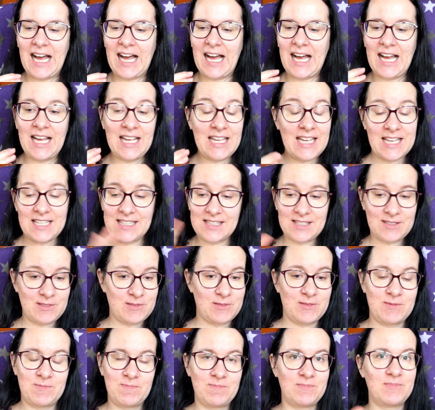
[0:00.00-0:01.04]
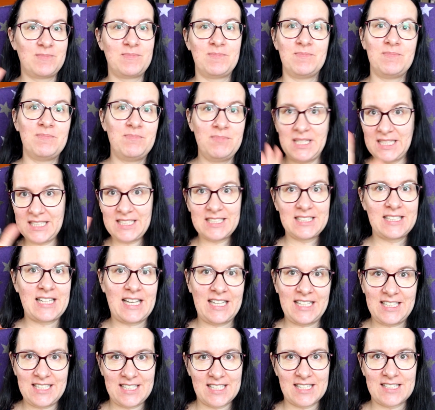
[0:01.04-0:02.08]
I had million
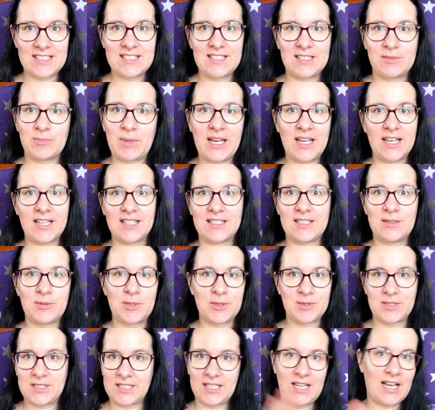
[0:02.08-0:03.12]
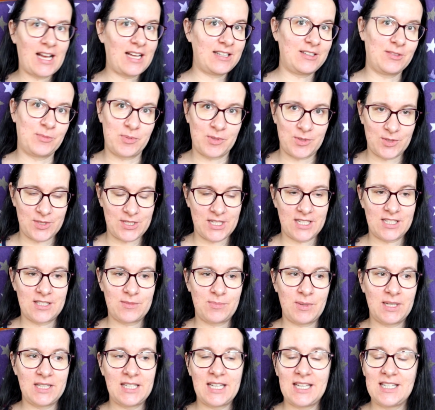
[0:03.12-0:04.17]
ideas in my head about other projects,
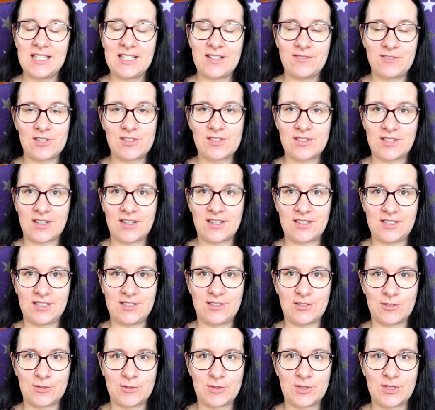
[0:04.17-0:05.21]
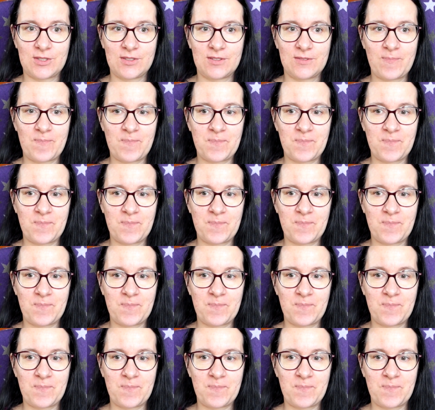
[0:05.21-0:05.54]
but I never started those.